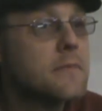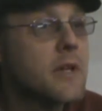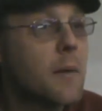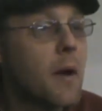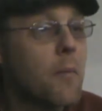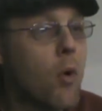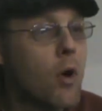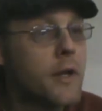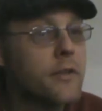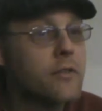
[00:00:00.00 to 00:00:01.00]
yeah, my
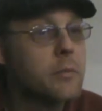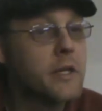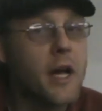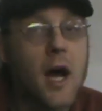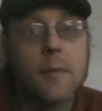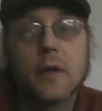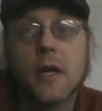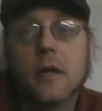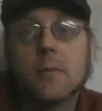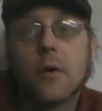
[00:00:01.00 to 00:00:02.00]
mornings have been
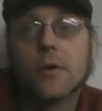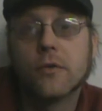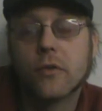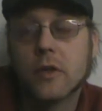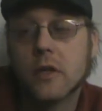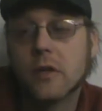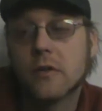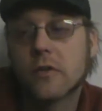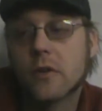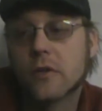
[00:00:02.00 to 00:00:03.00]
dominated mostly
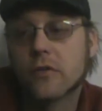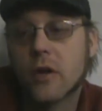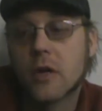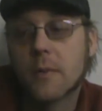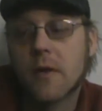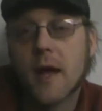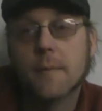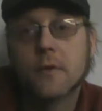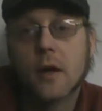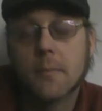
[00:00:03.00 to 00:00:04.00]
sitting there staring at my
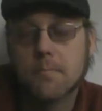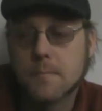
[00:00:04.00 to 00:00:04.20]
laptop.